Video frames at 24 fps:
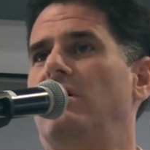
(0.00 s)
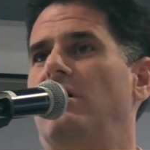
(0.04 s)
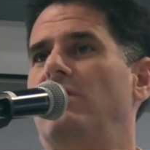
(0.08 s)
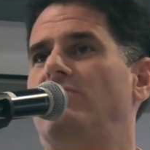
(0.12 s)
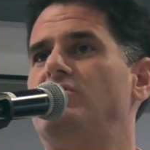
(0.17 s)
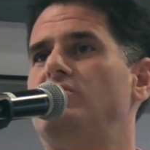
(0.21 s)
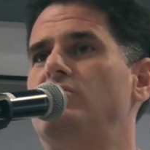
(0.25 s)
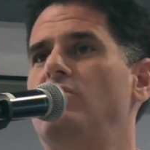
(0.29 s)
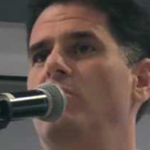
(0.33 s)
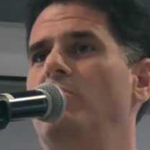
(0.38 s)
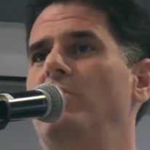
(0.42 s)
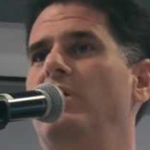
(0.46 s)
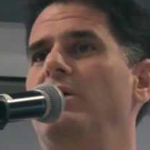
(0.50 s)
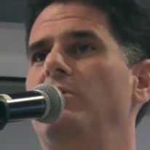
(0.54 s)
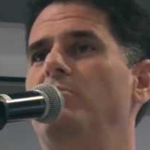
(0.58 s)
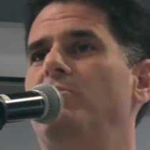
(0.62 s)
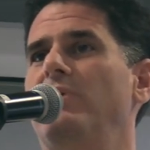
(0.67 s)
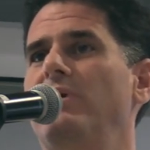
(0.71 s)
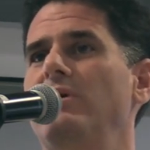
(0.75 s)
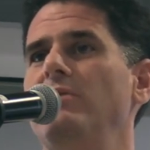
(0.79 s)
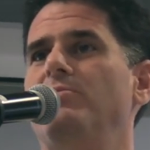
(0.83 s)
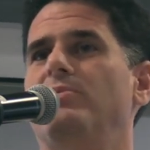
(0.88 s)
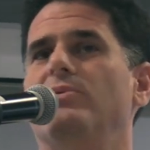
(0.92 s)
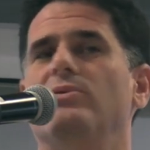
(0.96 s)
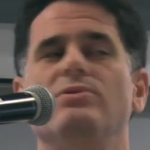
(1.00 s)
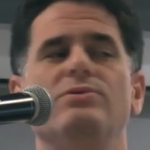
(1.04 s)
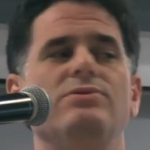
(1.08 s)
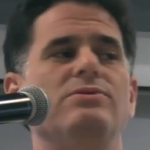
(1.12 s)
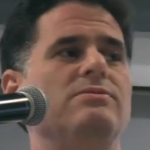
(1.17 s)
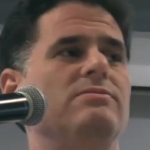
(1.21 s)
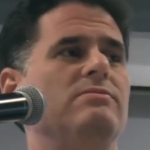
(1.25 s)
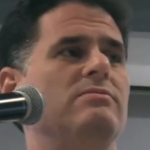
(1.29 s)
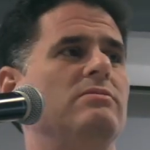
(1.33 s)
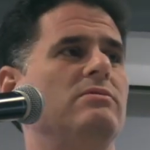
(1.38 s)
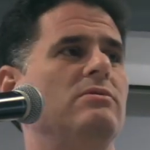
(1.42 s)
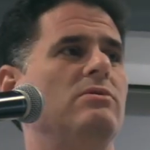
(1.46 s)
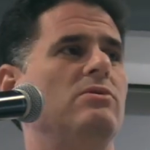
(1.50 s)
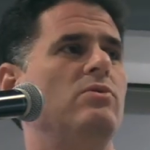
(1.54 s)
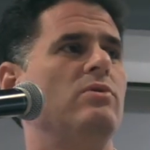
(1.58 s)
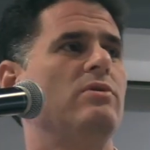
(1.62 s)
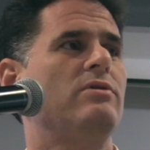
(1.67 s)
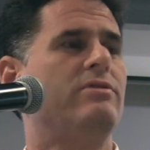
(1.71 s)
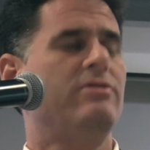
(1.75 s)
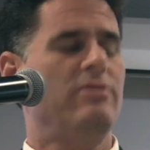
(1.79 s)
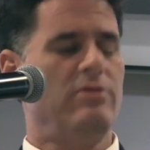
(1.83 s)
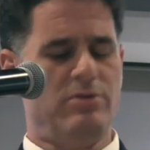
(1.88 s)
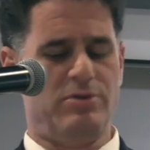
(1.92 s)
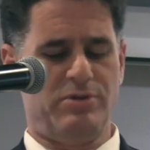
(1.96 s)
of so many peoples who are
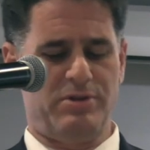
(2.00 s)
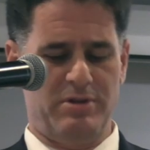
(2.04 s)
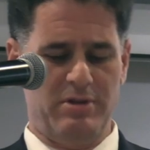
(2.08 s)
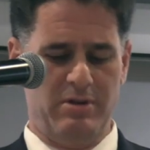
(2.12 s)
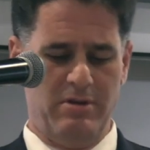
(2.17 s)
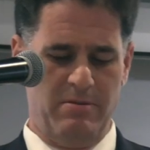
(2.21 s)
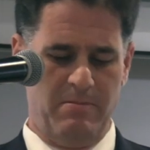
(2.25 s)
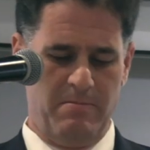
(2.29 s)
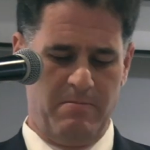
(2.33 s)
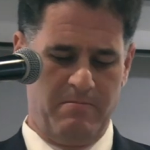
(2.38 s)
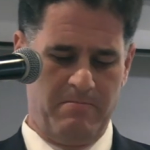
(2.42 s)
thirsty,